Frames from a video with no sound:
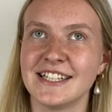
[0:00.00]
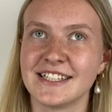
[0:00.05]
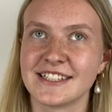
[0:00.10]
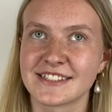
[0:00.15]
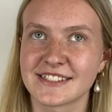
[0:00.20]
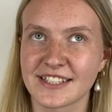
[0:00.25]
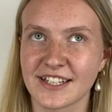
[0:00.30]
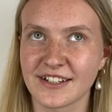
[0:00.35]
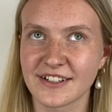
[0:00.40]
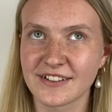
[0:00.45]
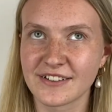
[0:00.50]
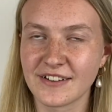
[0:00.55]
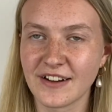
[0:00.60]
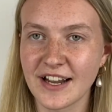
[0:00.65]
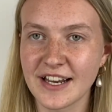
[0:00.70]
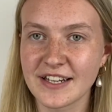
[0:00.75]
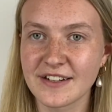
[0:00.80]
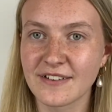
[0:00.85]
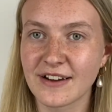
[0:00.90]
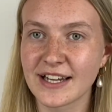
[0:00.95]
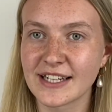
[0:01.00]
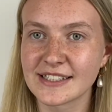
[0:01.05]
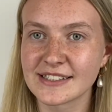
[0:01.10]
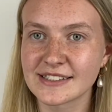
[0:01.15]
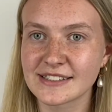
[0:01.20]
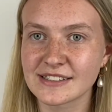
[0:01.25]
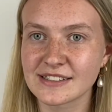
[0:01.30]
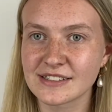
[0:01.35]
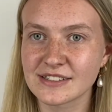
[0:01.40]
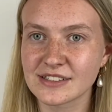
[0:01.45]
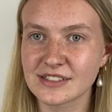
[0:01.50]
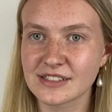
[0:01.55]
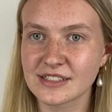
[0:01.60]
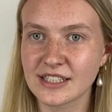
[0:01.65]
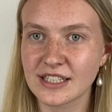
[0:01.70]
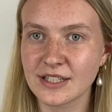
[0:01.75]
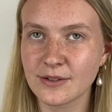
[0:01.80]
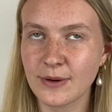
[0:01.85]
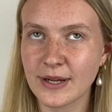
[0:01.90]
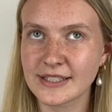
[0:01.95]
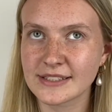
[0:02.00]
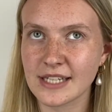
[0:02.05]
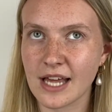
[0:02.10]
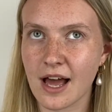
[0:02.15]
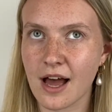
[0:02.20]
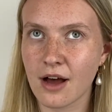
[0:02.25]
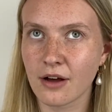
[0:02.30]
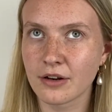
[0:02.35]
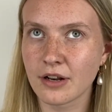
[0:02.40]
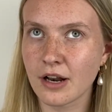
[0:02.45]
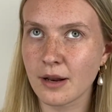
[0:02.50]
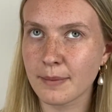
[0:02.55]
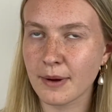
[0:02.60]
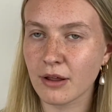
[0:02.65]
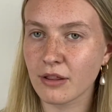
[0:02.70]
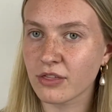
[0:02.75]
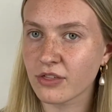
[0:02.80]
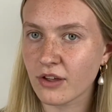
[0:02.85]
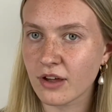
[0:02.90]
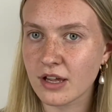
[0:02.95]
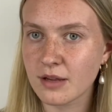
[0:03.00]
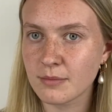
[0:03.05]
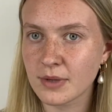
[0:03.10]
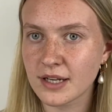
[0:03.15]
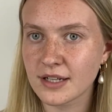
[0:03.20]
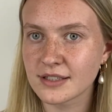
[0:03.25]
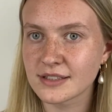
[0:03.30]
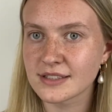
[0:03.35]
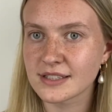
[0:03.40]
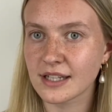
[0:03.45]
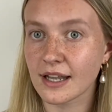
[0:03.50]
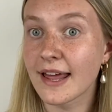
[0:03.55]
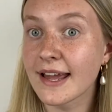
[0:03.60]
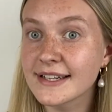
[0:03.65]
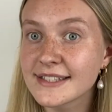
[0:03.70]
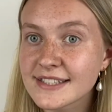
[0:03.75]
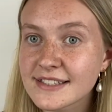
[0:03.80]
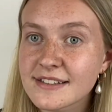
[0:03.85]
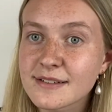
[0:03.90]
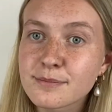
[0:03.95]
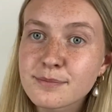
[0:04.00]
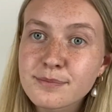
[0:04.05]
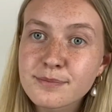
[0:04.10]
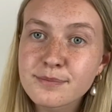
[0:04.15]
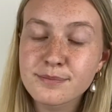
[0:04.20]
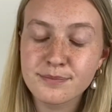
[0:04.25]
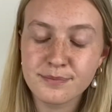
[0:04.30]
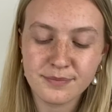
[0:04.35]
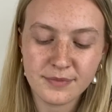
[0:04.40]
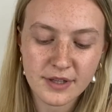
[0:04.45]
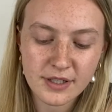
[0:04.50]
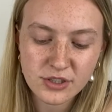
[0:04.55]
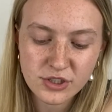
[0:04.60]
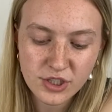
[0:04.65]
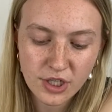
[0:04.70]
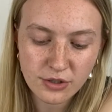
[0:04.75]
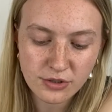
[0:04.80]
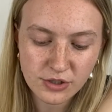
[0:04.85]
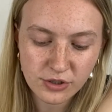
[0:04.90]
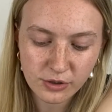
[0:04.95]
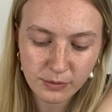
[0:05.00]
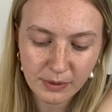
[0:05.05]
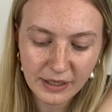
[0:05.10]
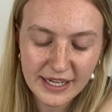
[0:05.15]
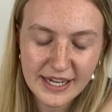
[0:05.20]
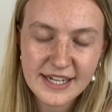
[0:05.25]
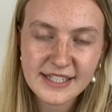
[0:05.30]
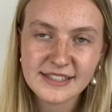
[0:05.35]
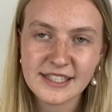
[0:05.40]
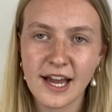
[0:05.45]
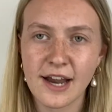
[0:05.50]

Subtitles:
So anyways, she went down and about 30 minutes later the show took place.